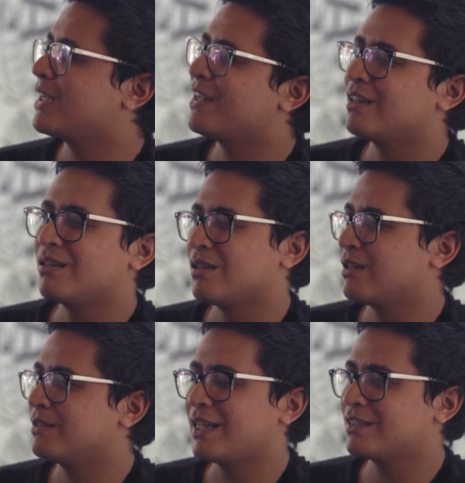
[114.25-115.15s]
and
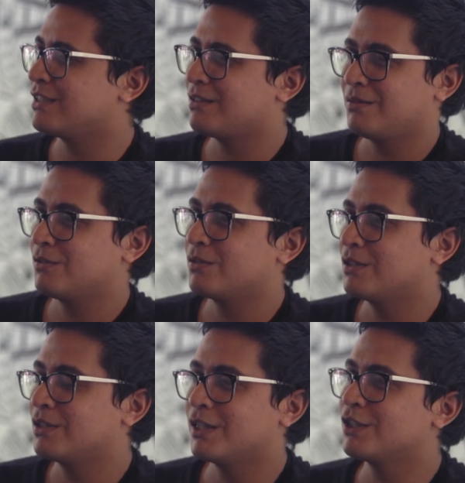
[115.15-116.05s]
that's it.
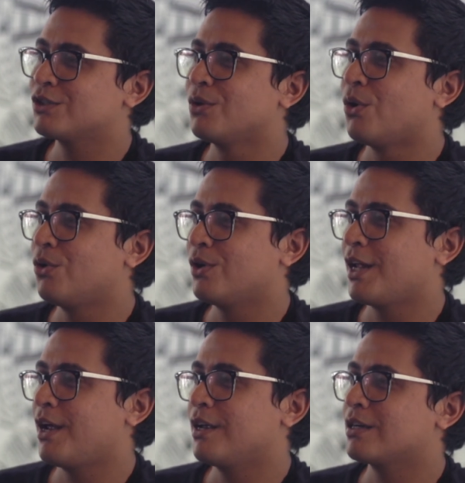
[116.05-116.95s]
There is no
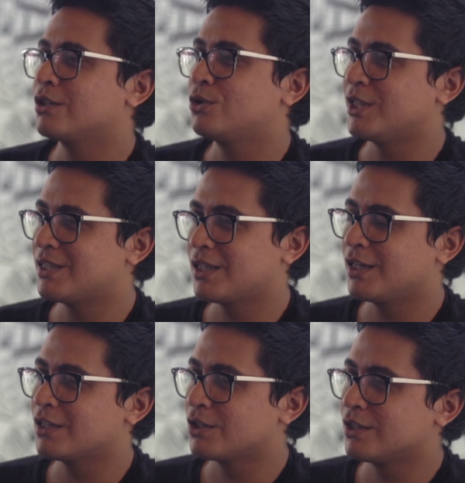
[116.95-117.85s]
like twists
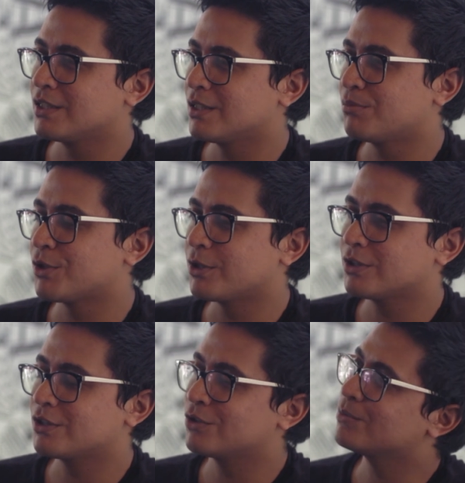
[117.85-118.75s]
and turns in
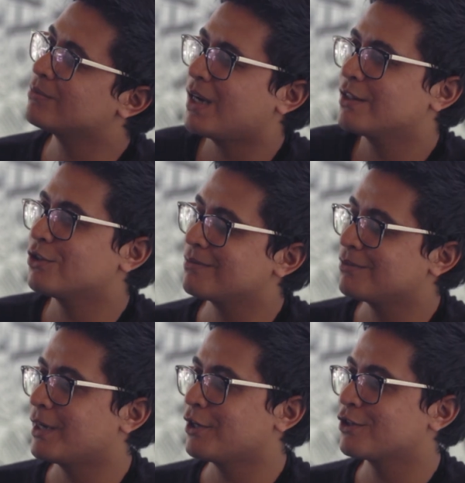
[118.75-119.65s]
burgers, so I thought,
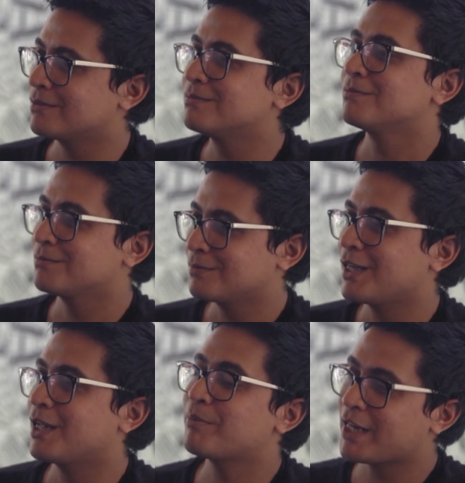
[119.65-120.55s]
why not?
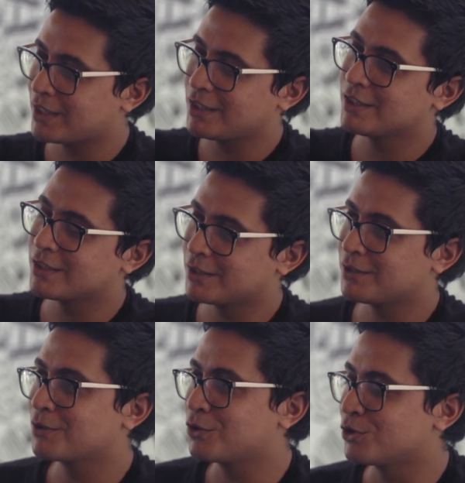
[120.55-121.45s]
And patty is
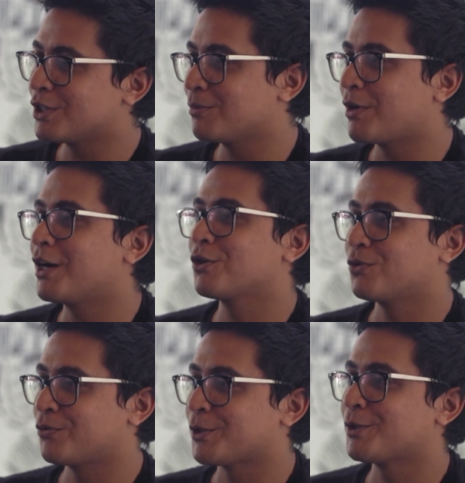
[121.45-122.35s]
a crucial part
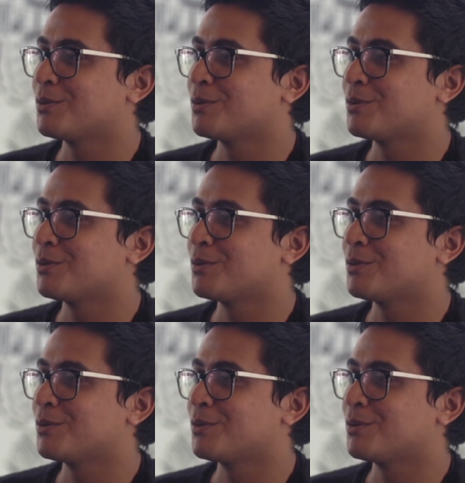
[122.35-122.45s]
of a